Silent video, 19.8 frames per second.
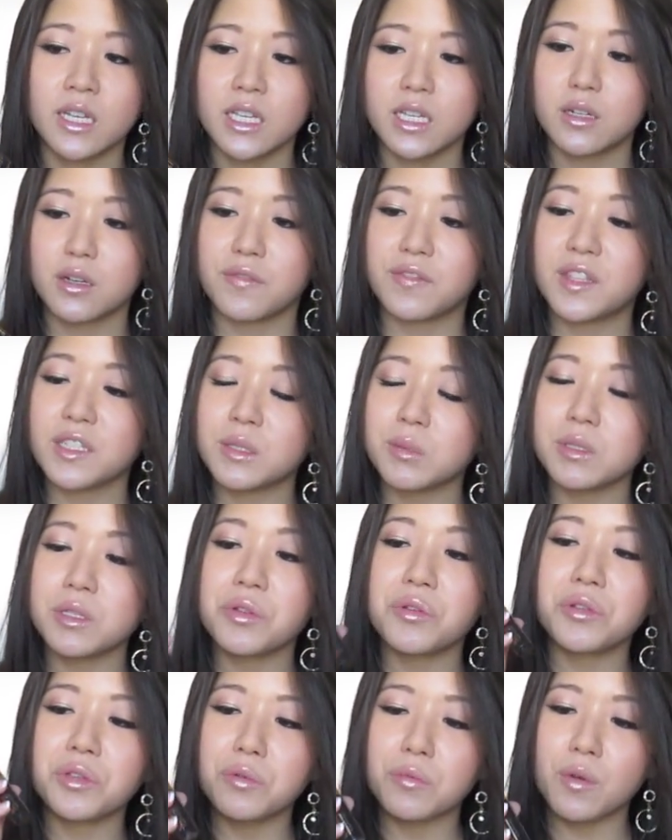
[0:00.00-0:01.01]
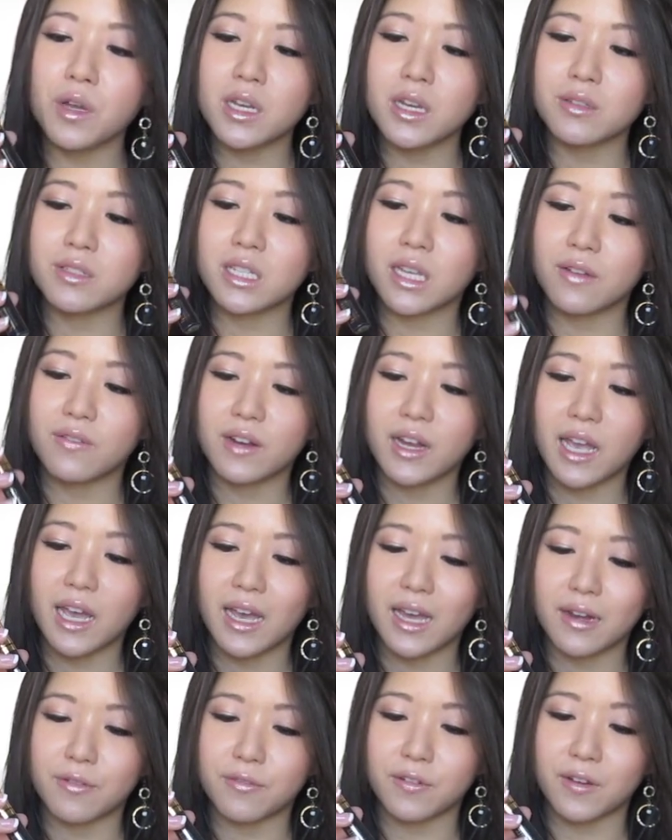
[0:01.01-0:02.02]
You know, if this was the only one else I ever
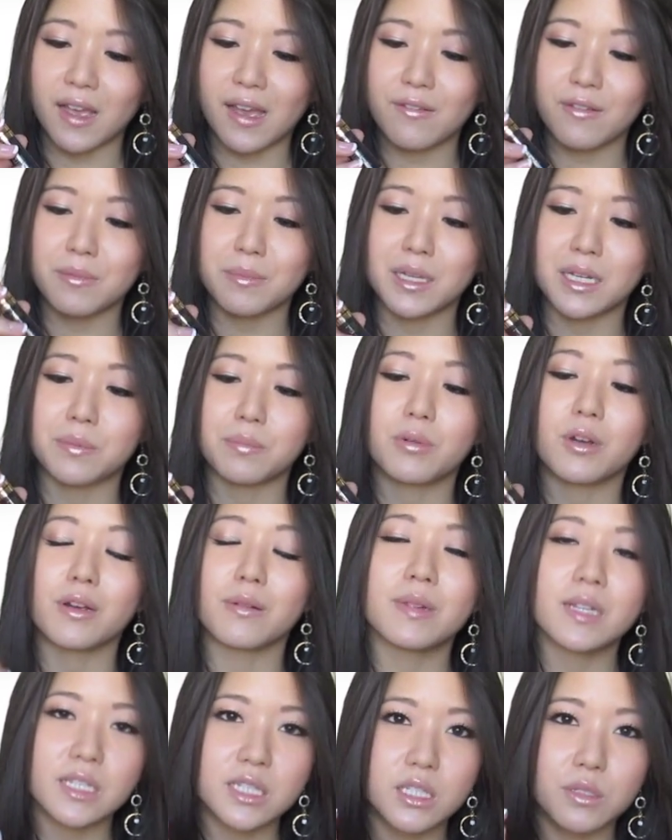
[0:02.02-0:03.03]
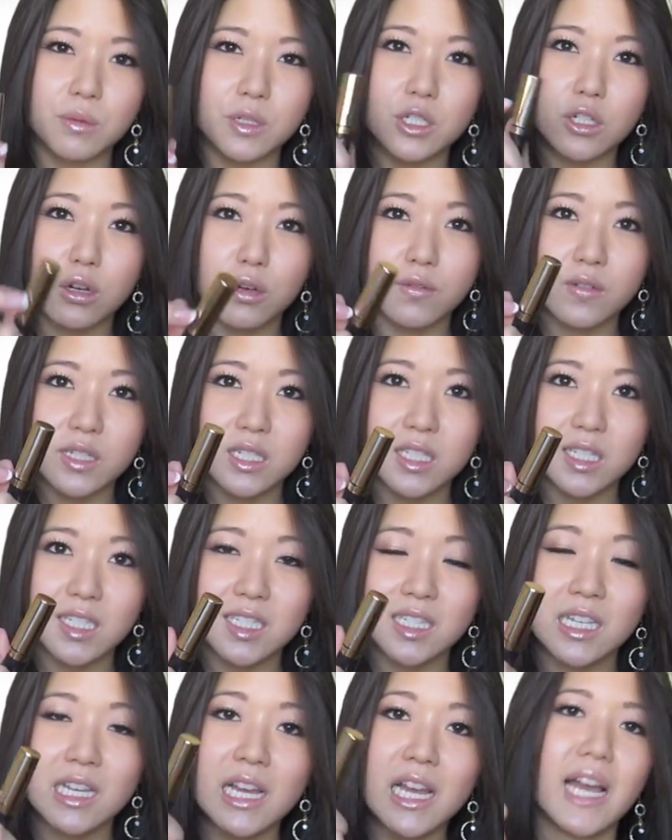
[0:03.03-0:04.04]
had, or if I ever made a permanent switch over to
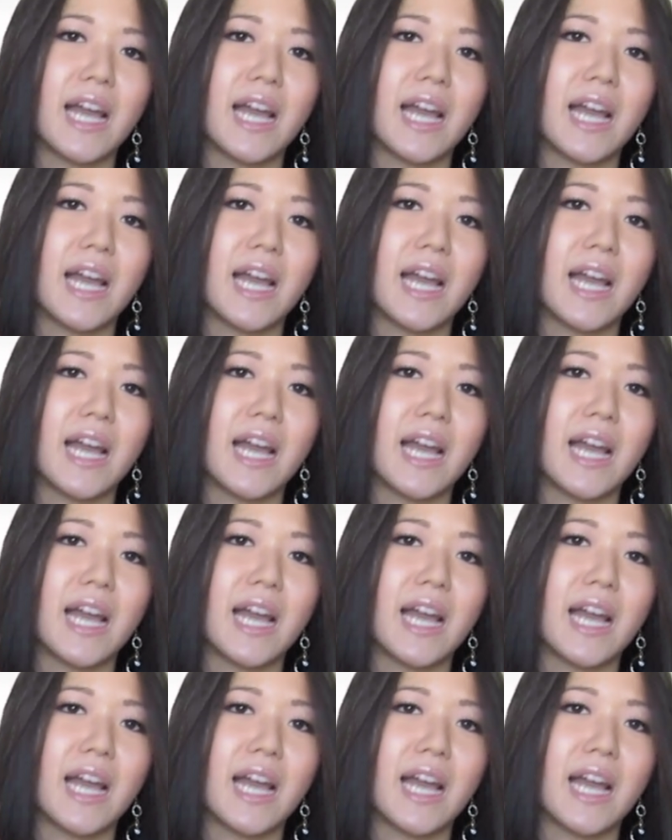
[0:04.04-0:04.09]
this,